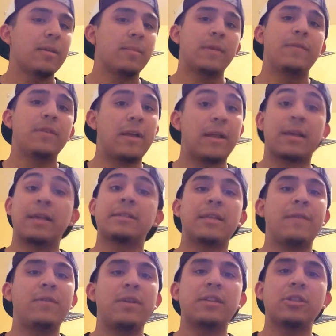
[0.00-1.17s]
But if you, like I
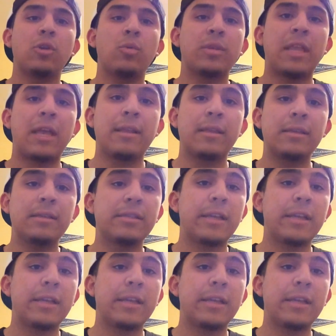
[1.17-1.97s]
said, if you guys know what that is,